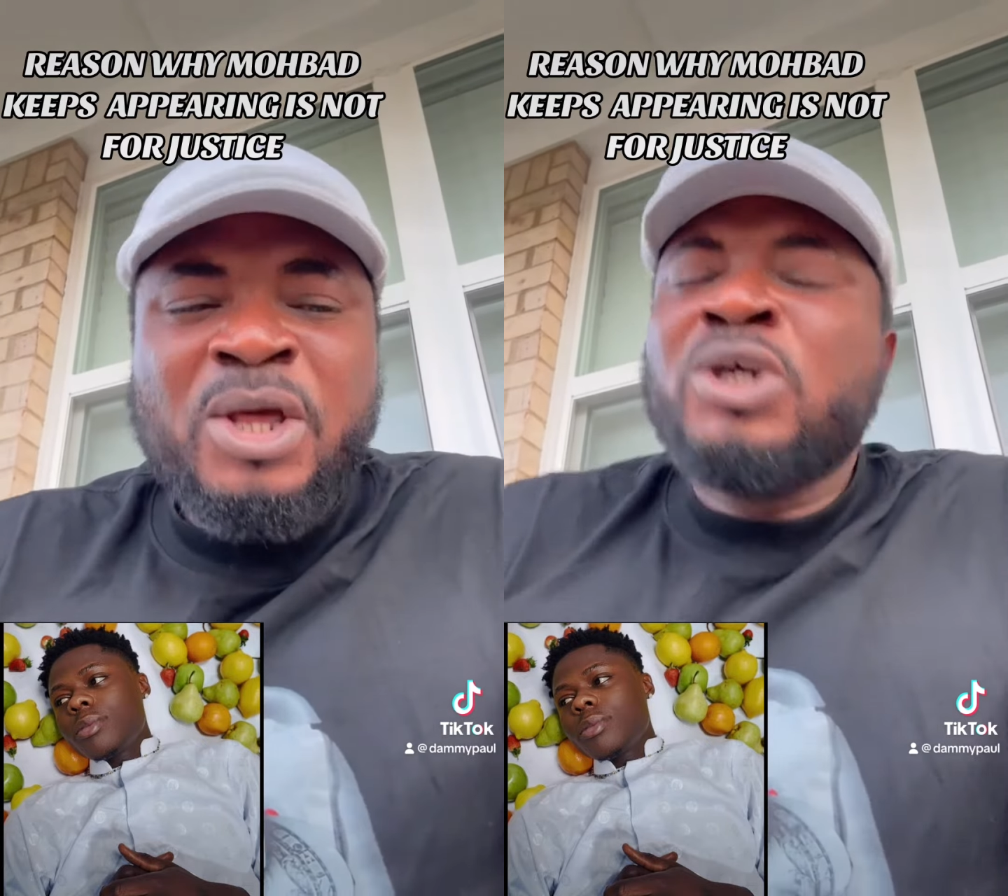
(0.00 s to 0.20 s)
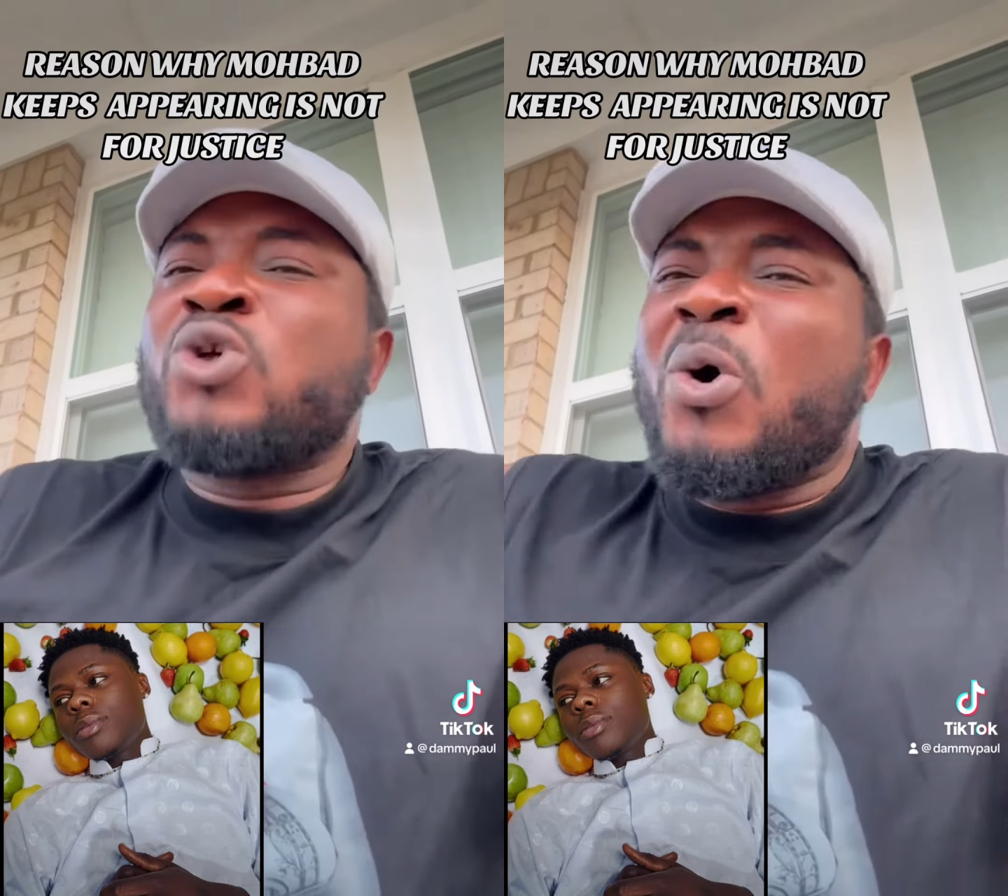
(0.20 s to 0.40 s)

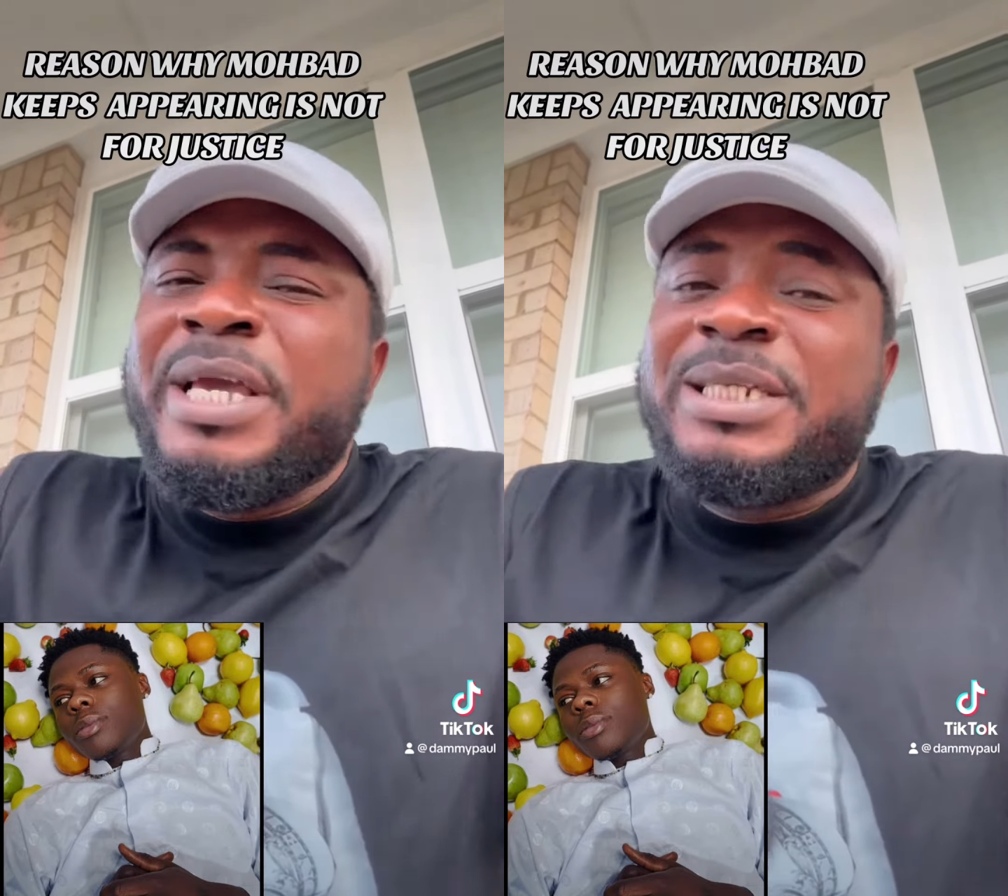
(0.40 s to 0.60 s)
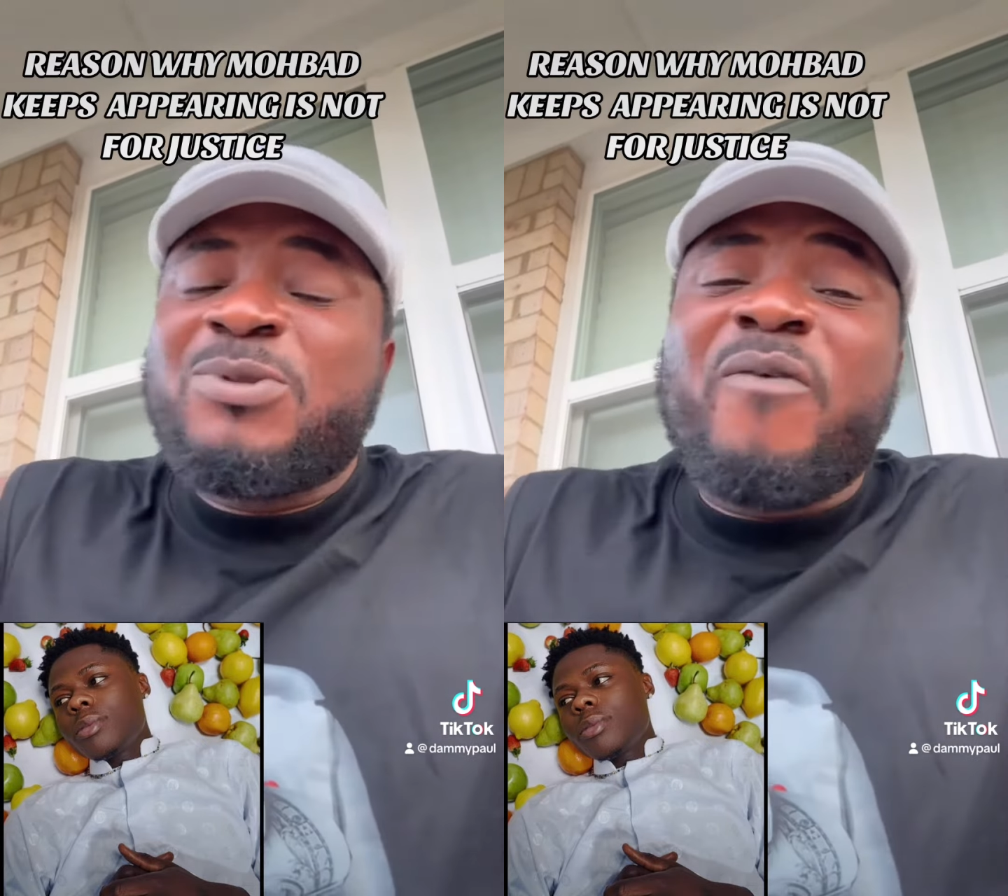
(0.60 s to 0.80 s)
So
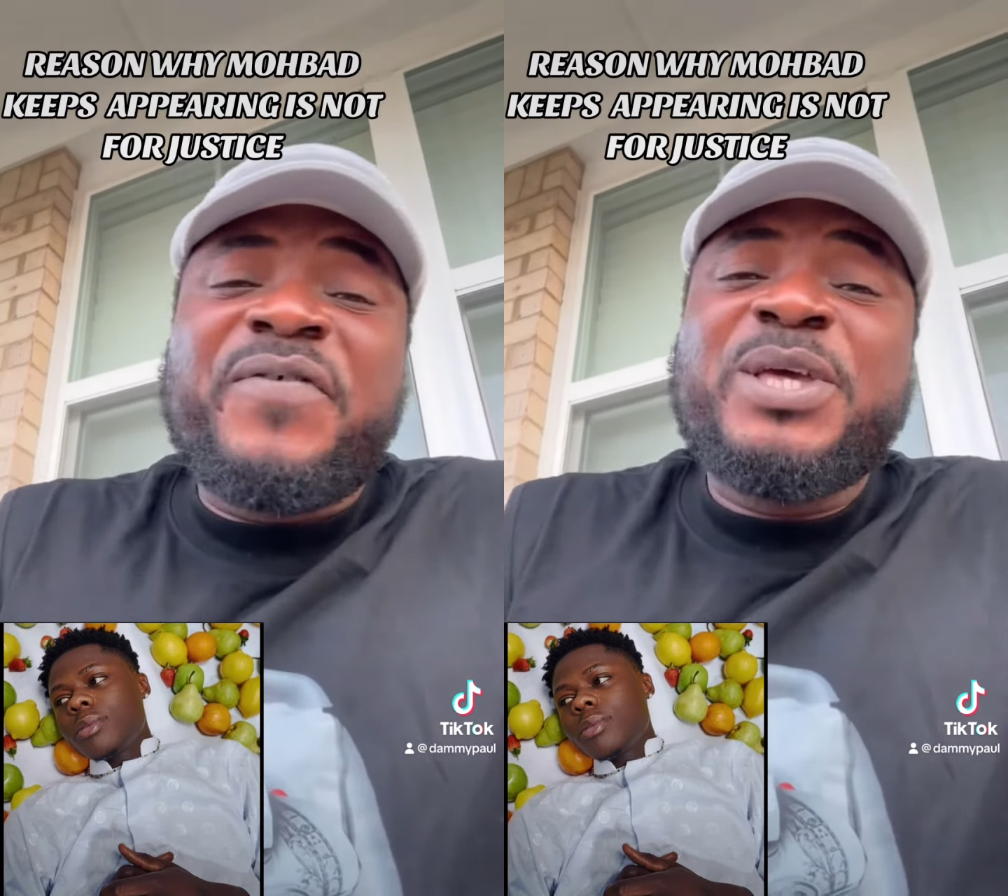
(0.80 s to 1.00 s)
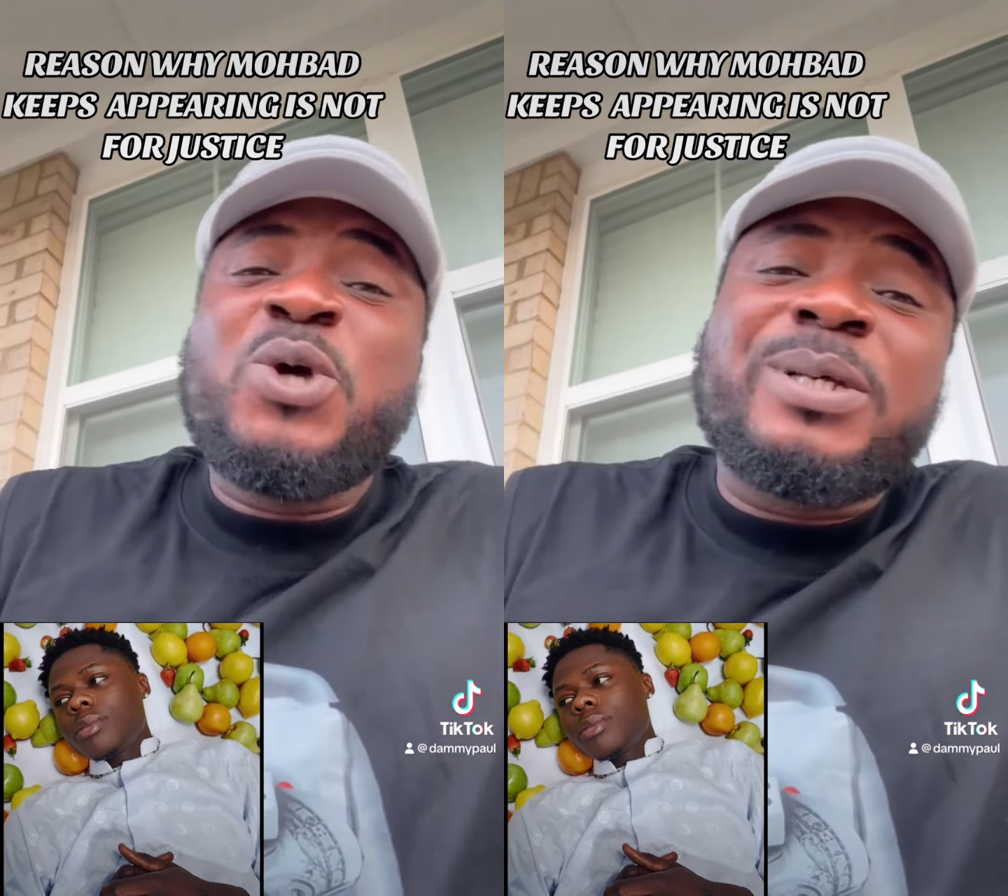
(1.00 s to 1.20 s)
idi to
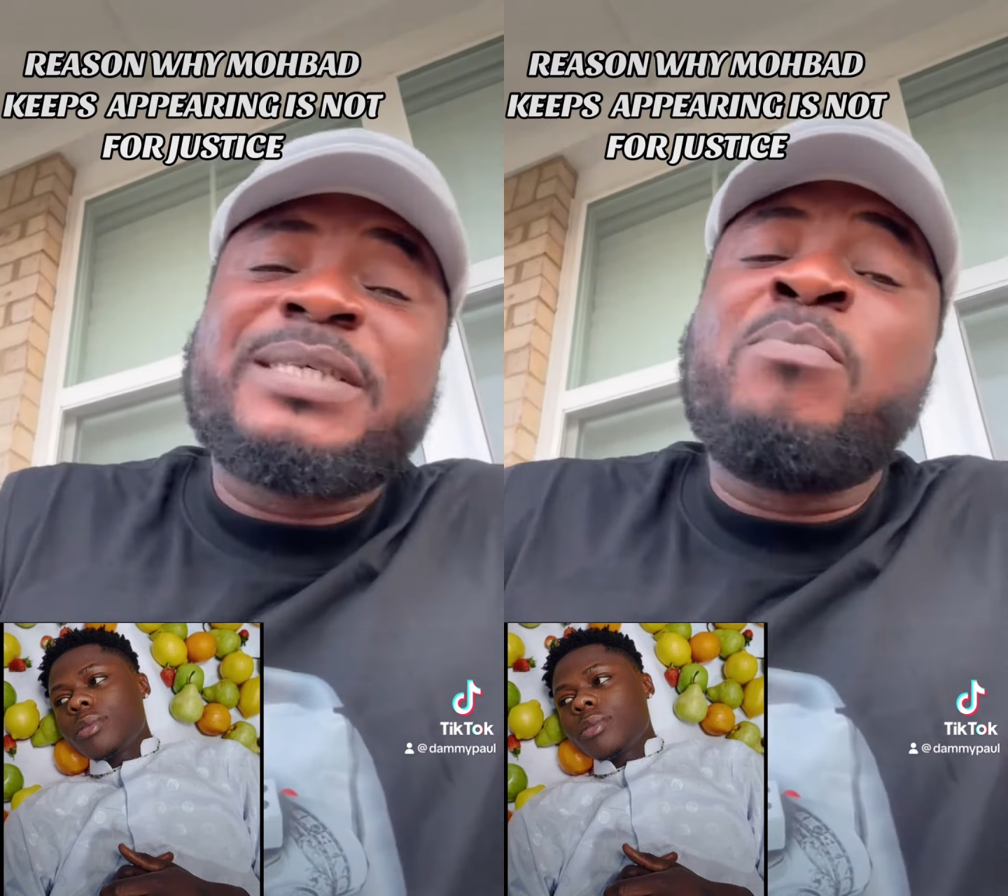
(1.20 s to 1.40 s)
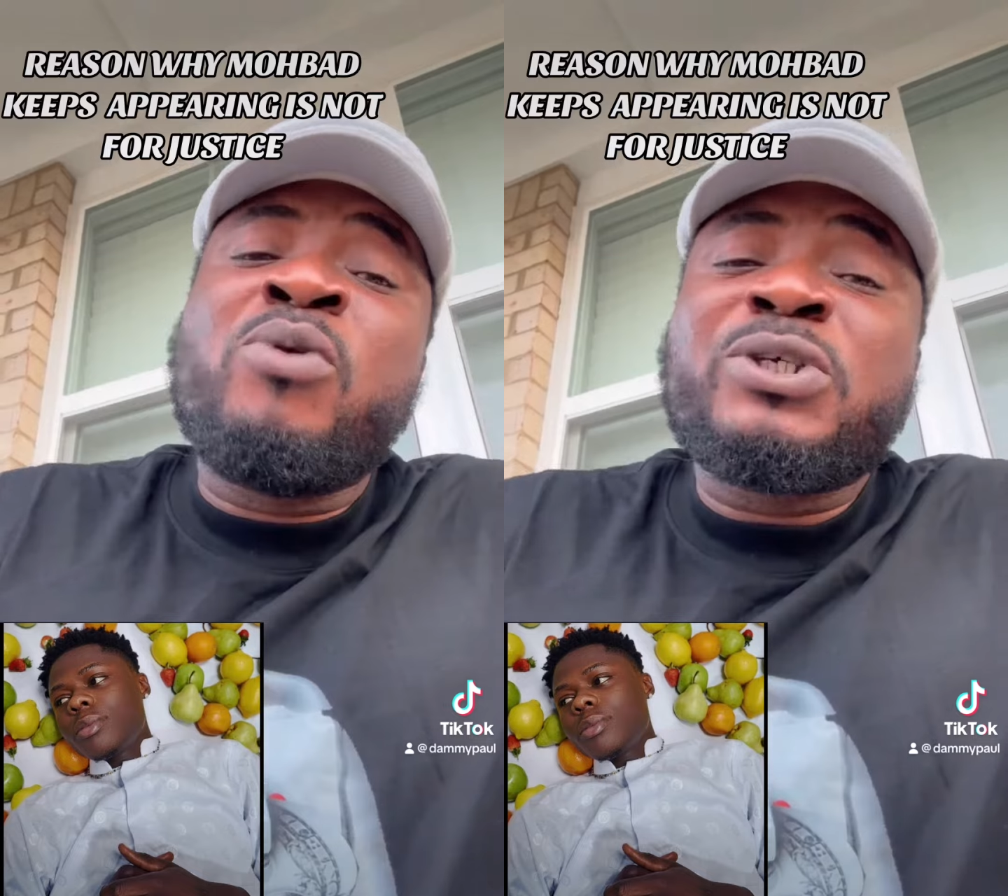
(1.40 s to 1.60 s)
fi yo si
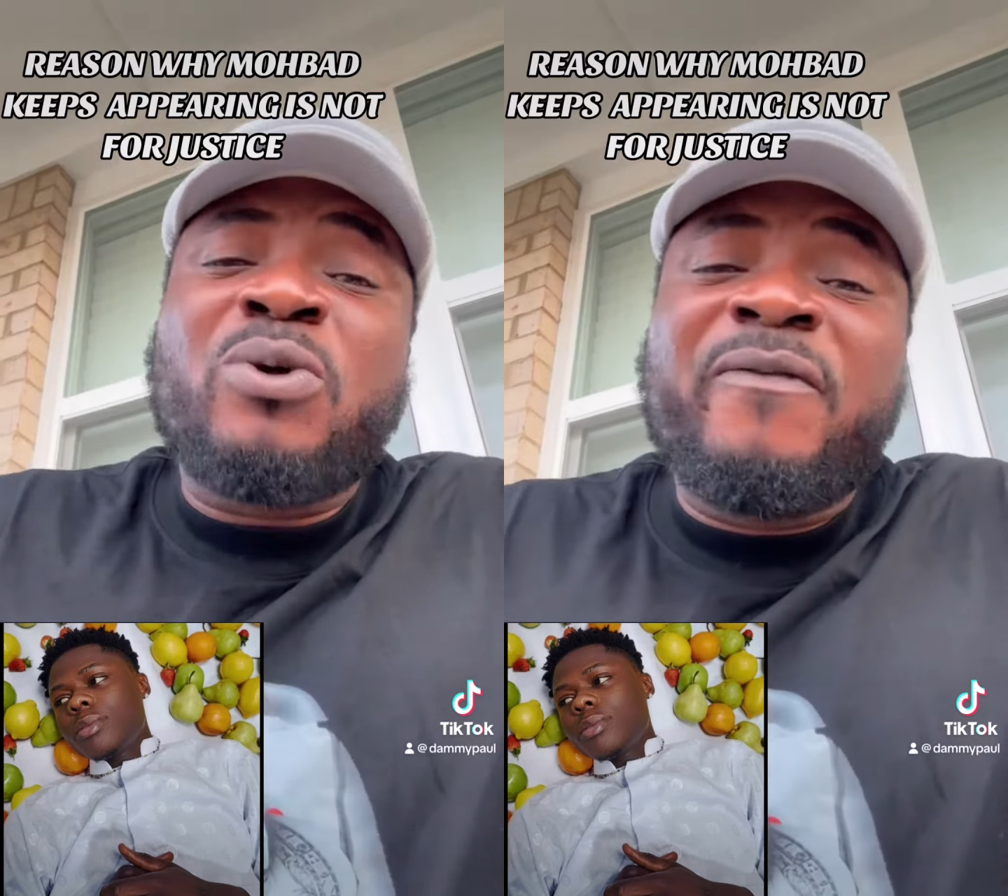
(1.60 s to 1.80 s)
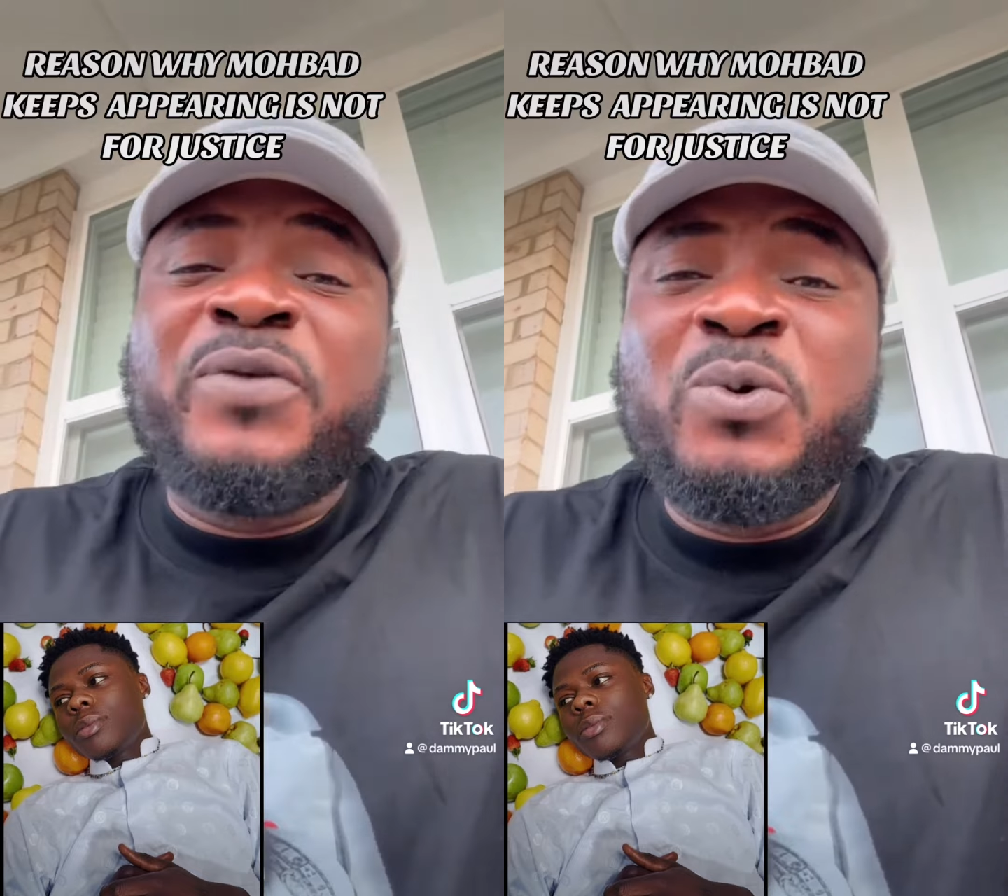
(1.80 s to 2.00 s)
most
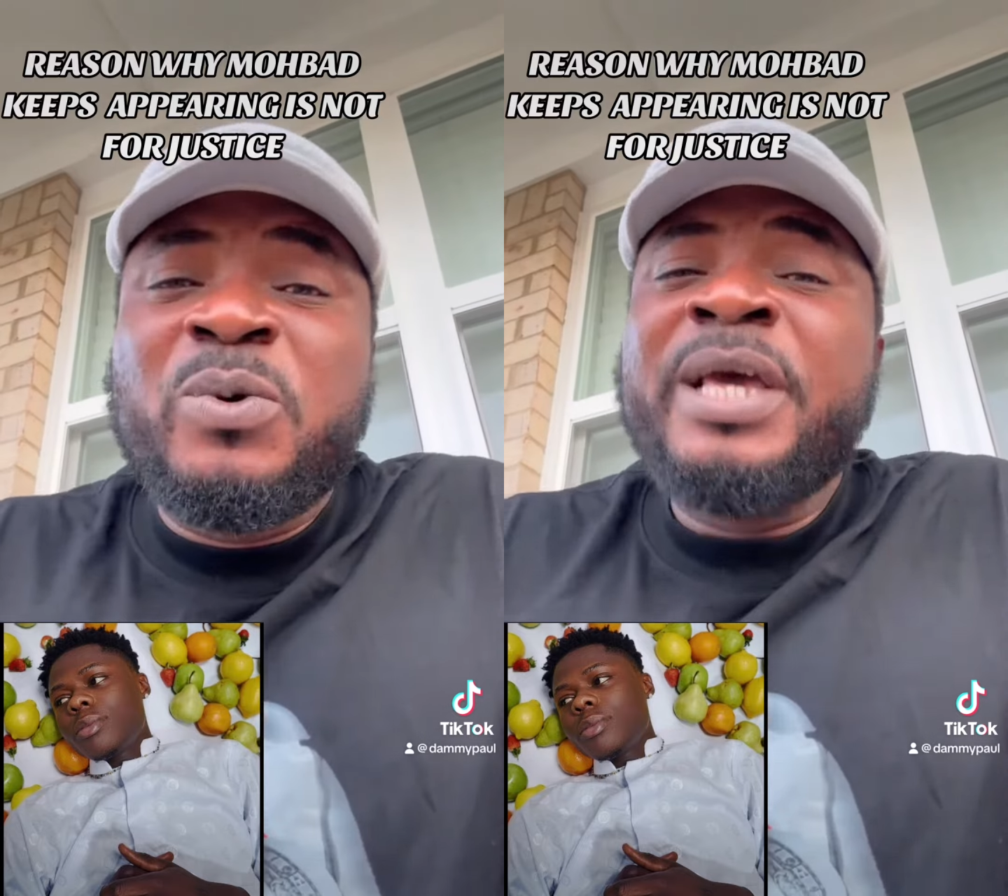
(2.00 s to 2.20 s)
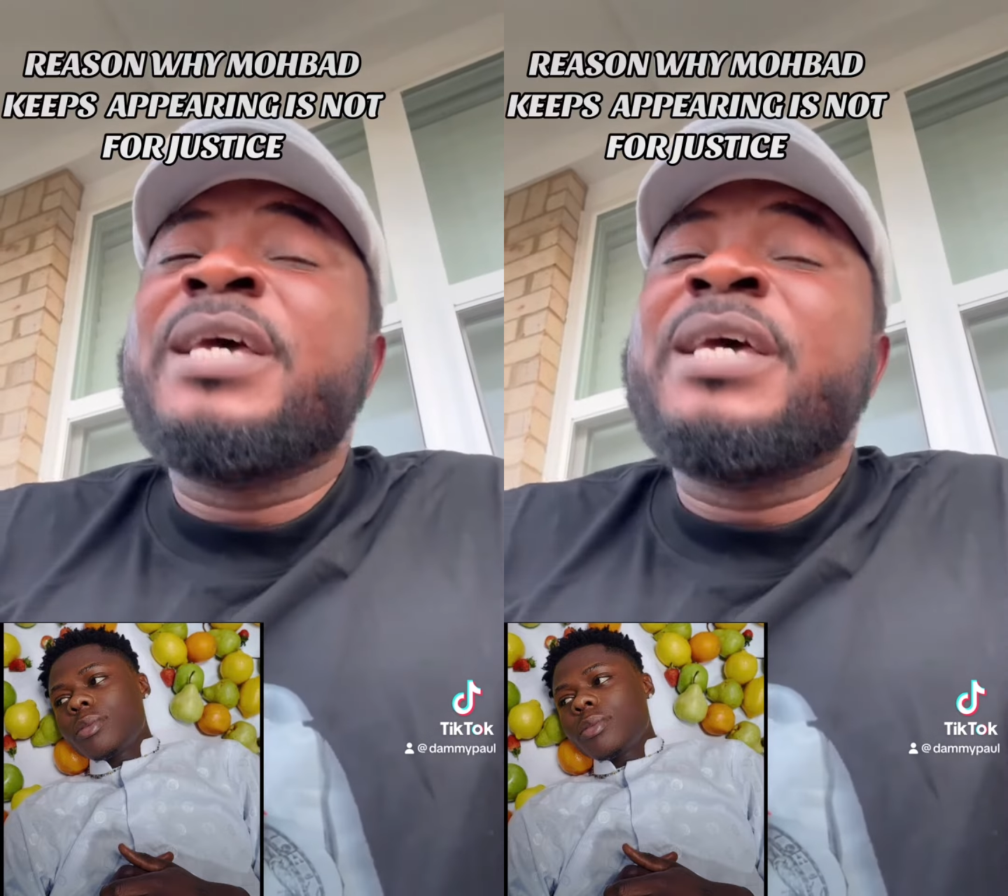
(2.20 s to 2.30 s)
of you